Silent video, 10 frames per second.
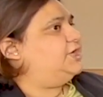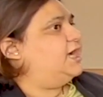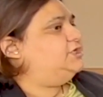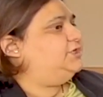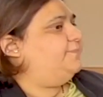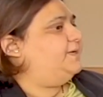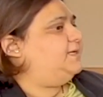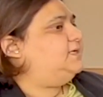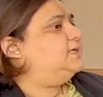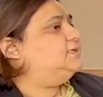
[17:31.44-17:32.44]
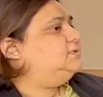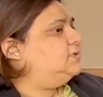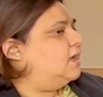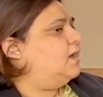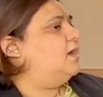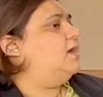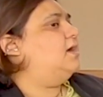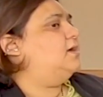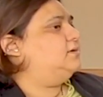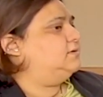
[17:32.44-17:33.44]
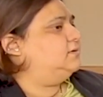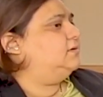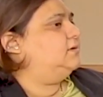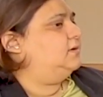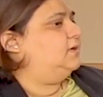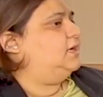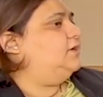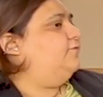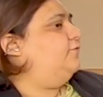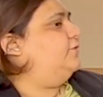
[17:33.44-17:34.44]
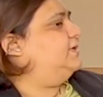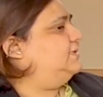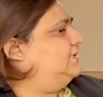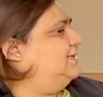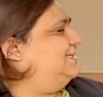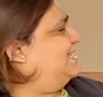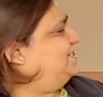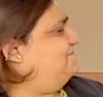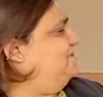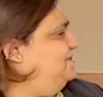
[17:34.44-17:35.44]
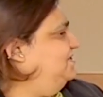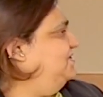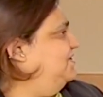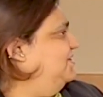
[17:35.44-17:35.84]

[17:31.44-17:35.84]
ChatGPT does not influence the assessments,